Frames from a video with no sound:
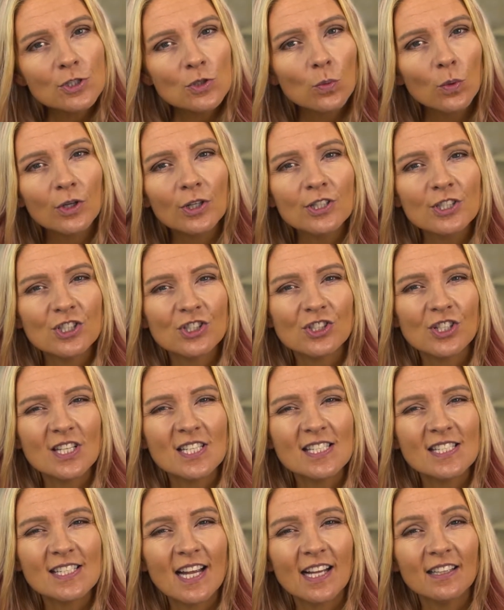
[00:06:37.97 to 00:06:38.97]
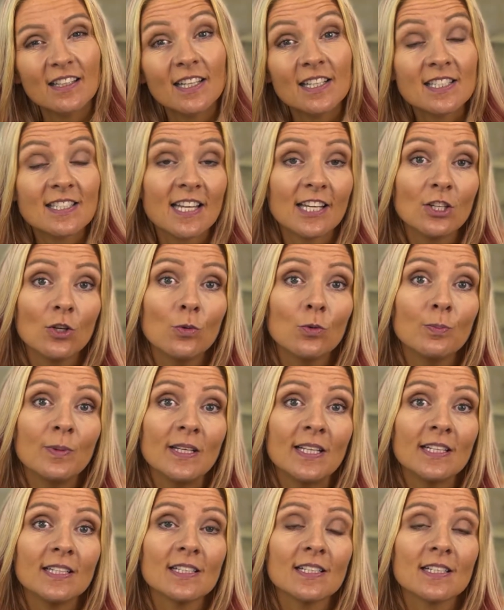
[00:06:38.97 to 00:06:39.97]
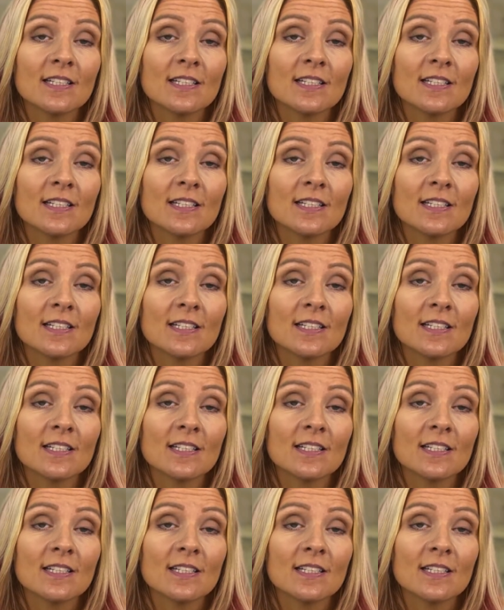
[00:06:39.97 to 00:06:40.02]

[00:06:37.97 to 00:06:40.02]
words just tell us that you meet